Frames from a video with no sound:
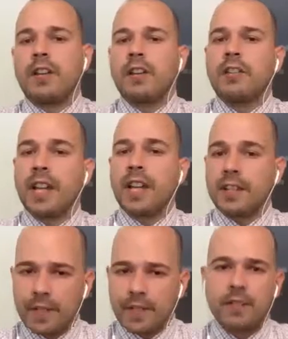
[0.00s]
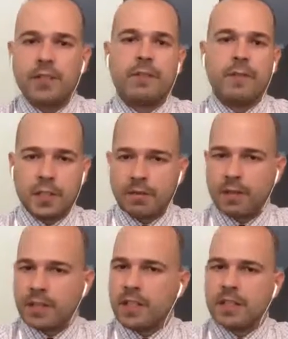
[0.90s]
your dental visits, your vision
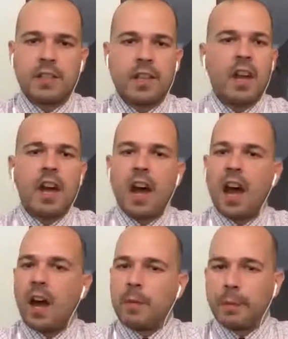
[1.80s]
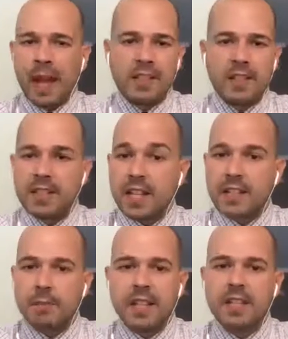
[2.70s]
visits, your balance
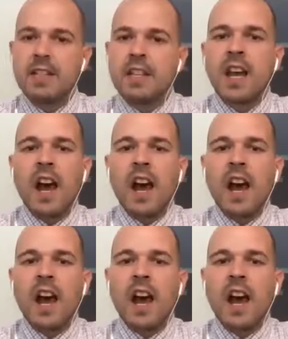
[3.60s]
assessments.